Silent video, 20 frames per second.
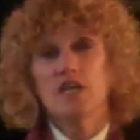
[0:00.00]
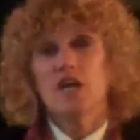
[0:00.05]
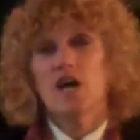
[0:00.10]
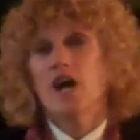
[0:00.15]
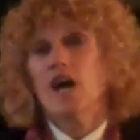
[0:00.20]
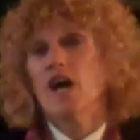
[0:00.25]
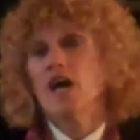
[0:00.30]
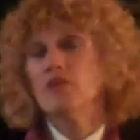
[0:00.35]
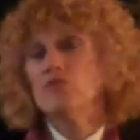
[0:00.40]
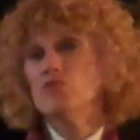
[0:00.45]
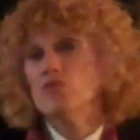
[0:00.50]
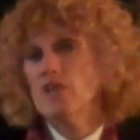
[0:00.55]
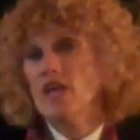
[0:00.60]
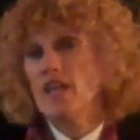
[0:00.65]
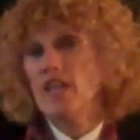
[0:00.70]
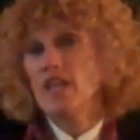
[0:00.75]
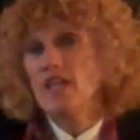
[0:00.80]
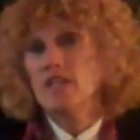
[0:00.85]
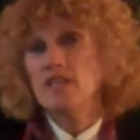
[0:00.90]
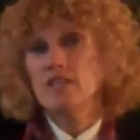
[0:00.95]
I'm
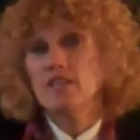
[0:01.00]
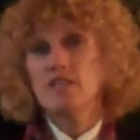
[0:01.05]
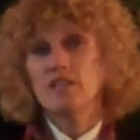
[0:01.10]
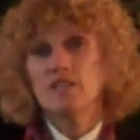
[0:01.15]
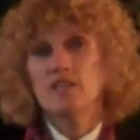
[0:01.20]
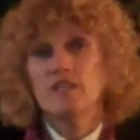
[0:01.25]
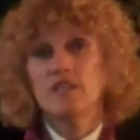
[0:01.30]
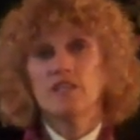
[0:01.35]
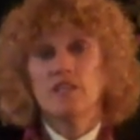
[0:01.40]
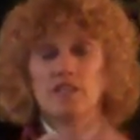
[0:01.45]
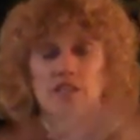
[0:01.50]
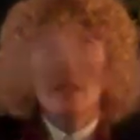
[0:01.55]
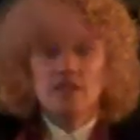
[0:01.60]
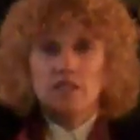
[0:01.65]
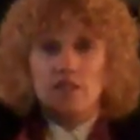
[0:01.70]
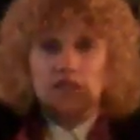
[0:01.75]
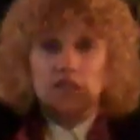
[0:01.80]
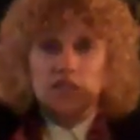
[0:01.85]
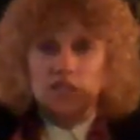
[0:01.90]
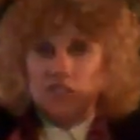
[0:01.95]
ready
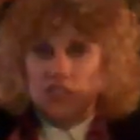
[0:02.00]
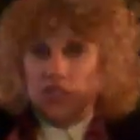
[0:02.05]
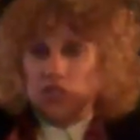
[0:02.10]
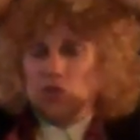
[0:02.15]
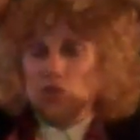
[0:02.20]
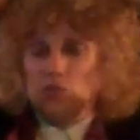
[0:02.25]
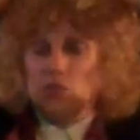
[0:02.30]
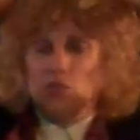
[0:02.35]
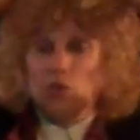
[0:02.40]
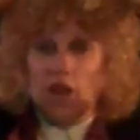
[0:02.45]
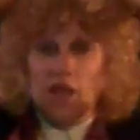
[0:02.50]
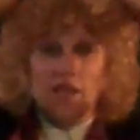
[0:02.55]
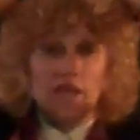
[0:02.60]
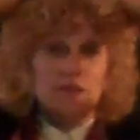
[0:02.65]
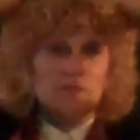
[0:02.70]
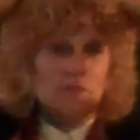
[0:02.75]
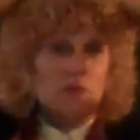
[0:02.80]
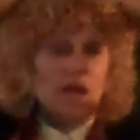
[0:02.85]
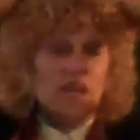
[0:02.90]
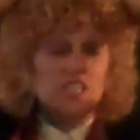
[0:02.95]
to write
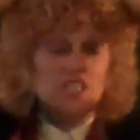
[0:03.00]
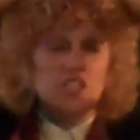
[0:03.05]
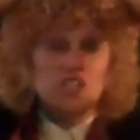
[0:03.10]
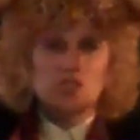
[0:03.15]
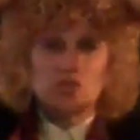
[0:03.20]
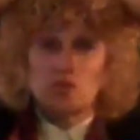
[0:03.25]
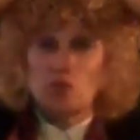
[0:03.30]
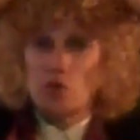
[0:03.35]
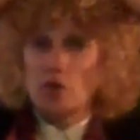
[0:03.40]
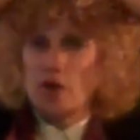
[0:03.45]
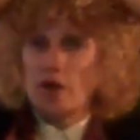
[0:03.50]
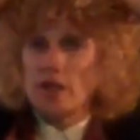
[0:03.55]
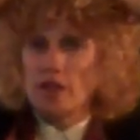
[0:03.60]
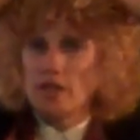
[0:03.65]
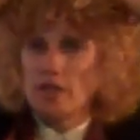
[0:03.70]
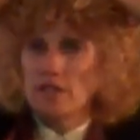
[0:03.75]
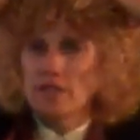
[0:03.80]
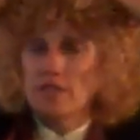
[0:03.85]
my story